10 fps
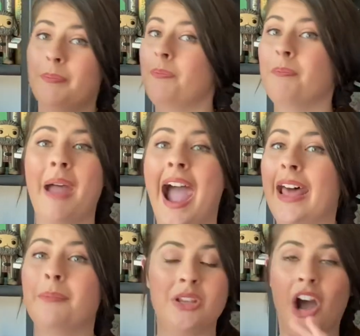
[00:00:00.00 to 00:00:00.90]

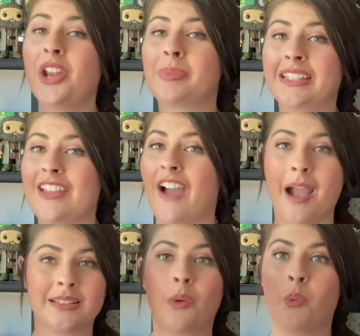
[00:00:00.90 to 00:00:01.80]
mad beyond belief. I
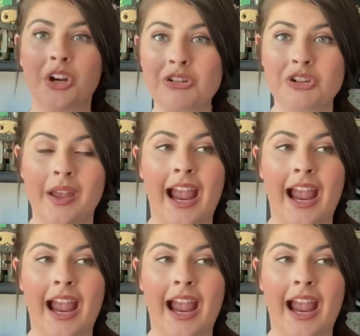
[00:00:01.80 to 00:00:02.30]
was like, what are you doing?